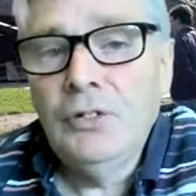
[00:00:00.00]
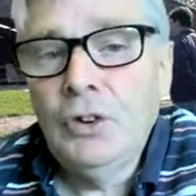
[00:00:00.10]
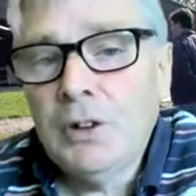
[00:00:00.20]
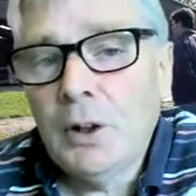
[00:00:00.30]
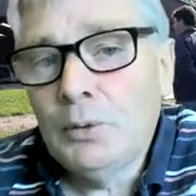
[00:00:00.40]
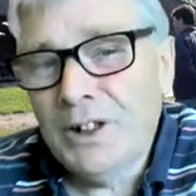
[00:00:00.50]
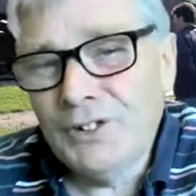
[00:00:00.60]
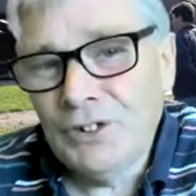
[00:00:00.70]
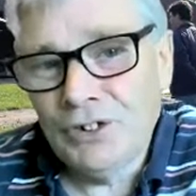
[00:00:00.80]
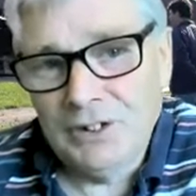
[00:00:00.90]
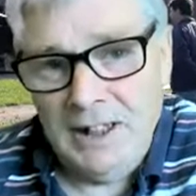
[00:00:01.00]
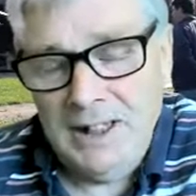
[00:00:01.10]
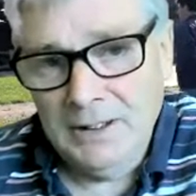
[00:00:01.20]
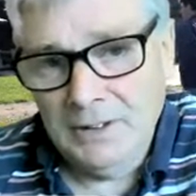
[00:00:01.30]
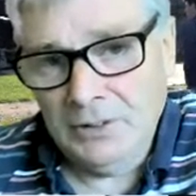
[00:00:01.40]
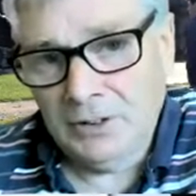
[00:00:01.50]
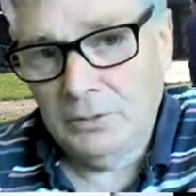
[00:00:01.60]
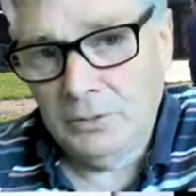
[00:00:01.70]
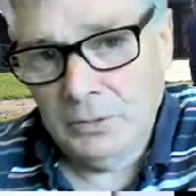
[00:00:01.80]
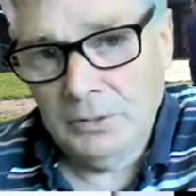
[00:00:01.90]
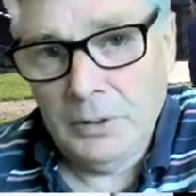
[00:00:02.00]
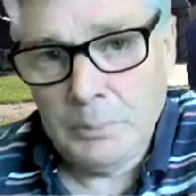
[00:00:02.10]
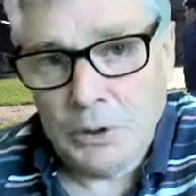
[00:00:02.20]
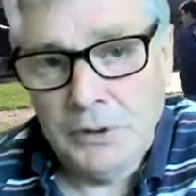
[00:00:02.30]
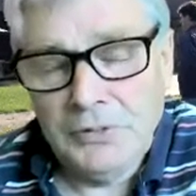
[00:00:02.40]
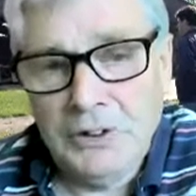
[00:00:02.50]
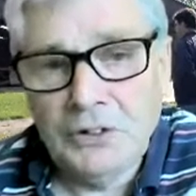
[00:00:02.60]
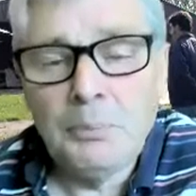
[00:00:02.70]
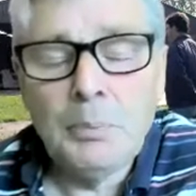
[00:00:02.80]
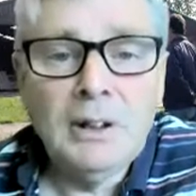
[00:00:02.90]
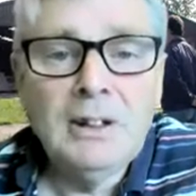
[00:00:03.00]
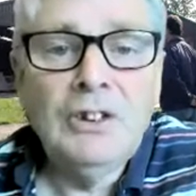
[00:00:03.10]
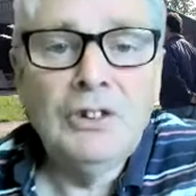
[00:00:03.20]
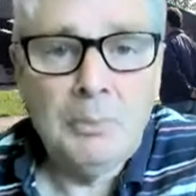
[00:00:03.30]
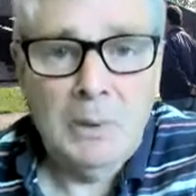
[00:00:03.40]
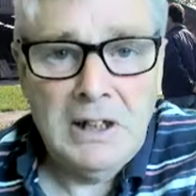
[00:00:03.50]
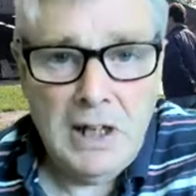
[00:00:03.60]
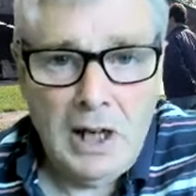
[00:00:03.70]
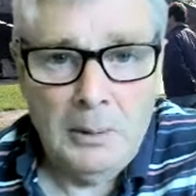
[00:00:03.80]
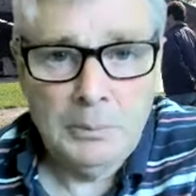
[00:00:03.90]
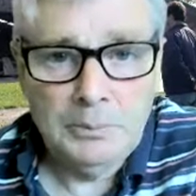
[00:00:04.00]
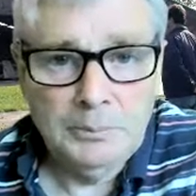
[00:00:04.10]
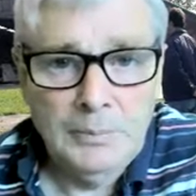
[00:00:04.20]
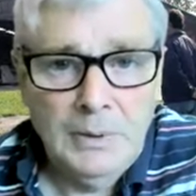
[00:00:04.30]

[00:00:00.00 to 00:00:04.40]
if you don't understand the briefings, please speak up.